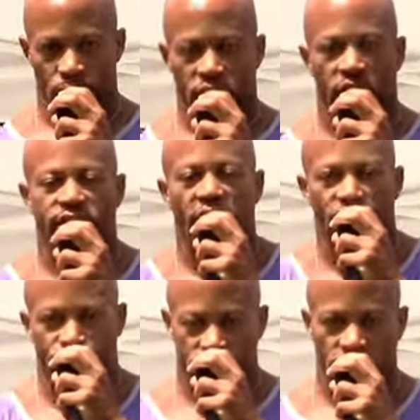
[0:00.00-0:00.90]
Because
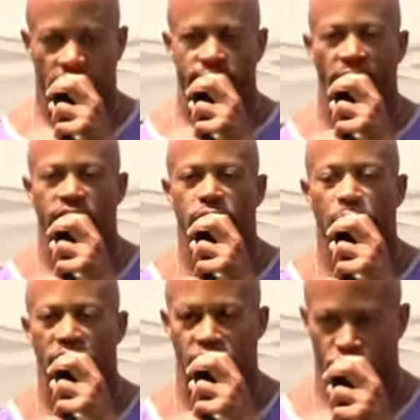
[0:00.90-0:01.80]
exercise has to
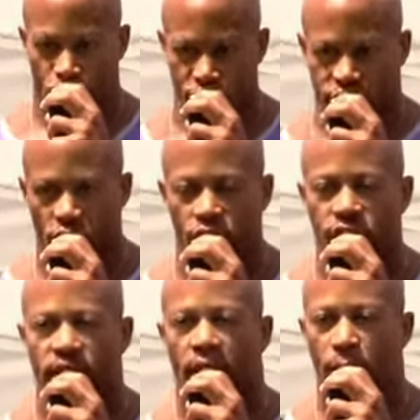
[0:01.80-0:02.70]
be increased
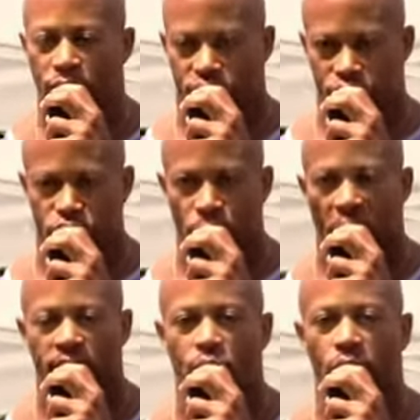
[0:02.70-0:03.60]
over time because your
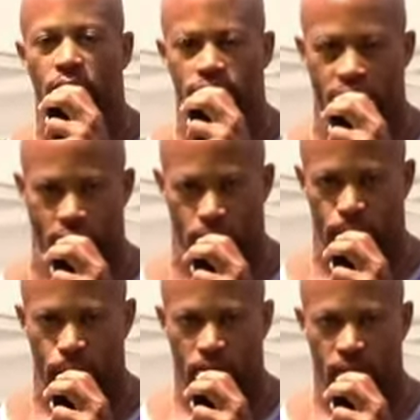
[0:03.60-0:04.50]
body will
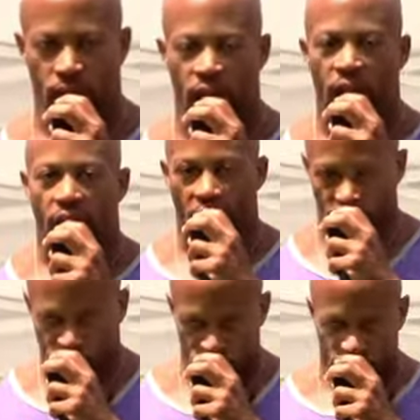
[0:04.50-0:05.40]
adapt.
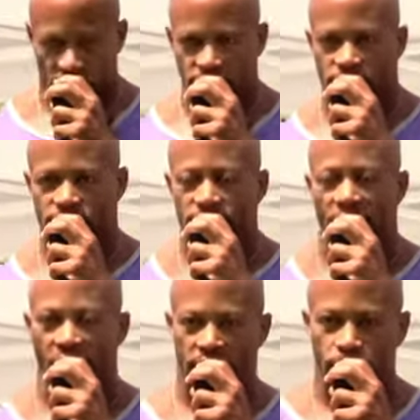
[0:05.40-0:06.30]
Exercise is
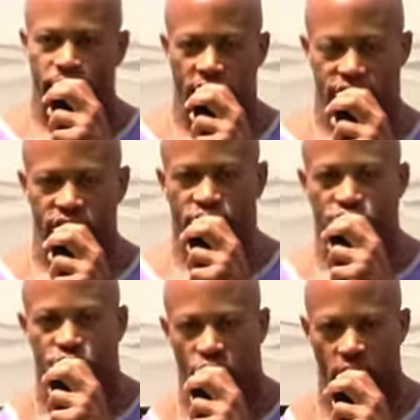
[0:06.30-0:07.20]
an adaptation
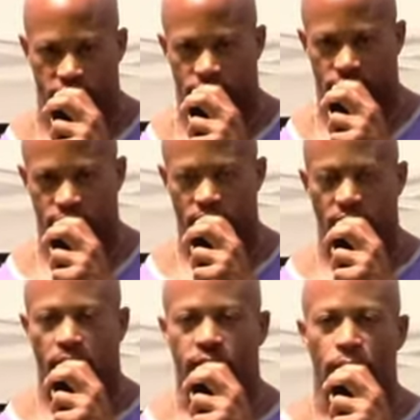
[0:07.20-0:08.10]
to stress.
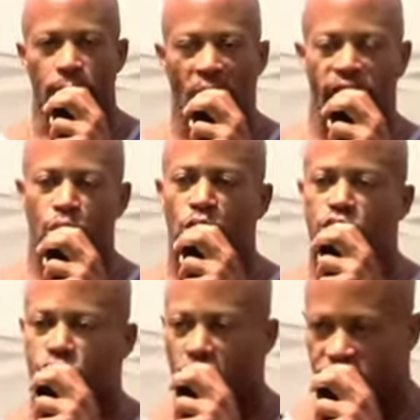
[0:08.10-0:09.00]
The body
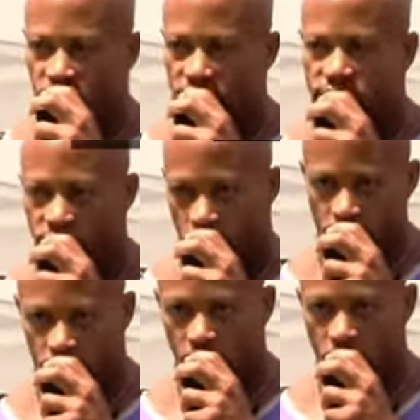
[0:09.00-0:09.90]
will strengthen itself